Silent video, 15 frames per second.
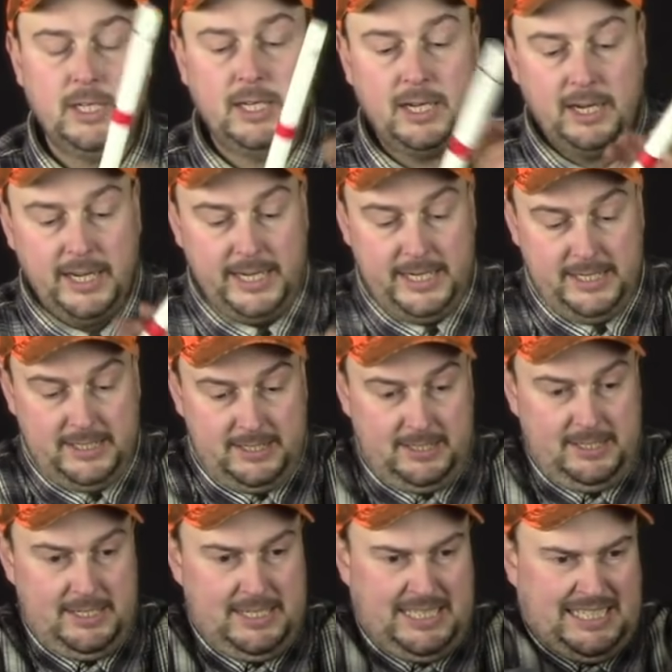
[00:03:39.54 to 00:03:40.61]
All right,
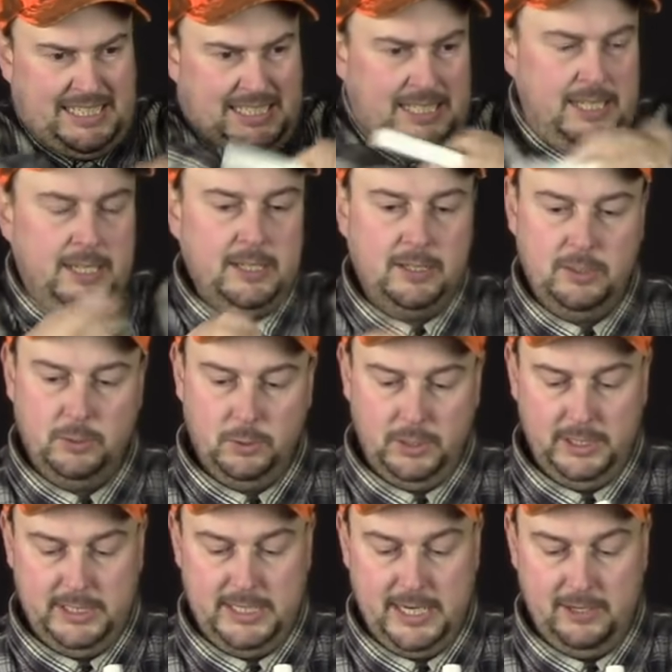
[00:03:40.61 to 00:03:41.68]
it's
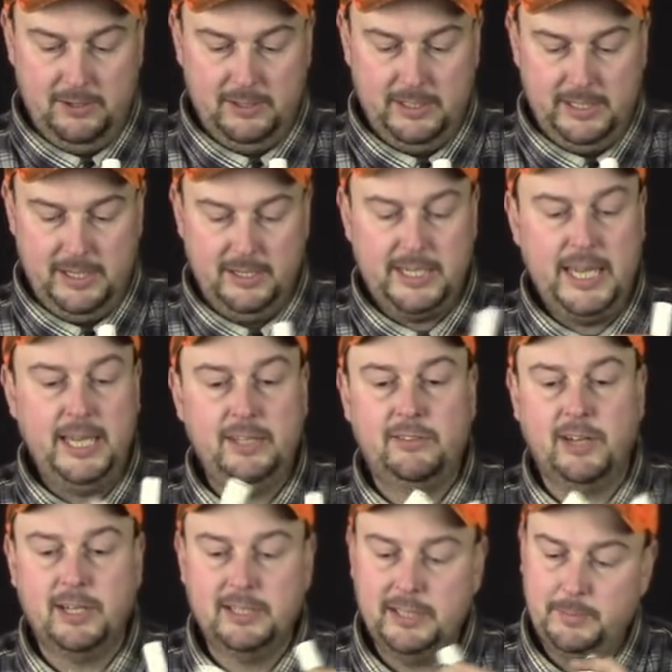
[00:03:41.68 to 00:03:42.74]
cooled down. Okay,
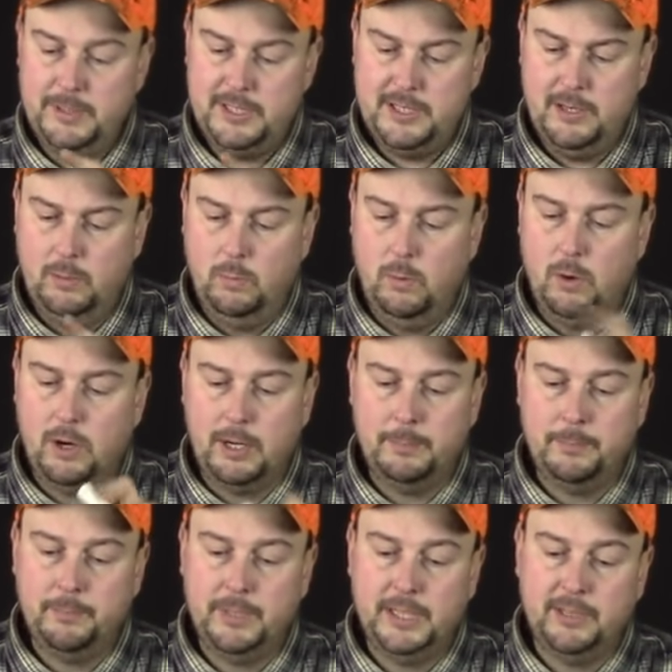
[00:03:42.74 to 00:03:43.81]
it's hardened up. It's still
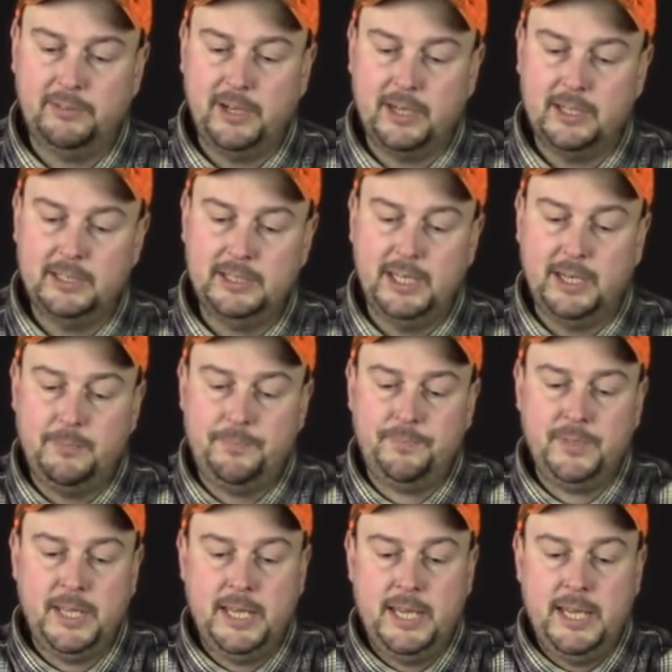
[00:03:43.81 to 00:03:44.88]
warm, but it's hardened
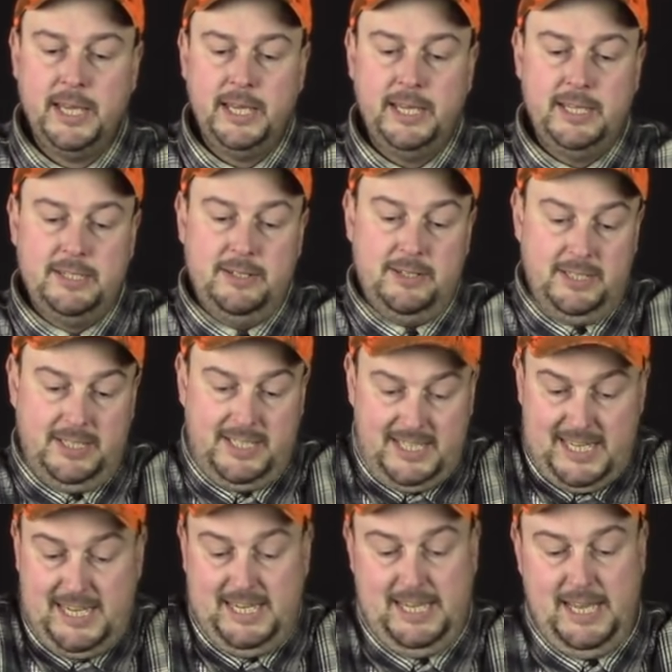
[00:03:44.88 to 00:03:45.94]
up. As you can
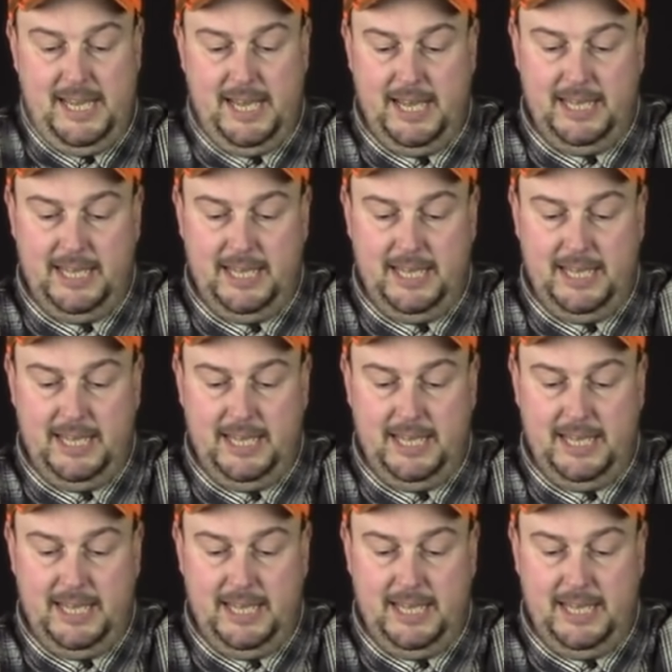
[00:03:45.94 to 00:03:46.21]
see,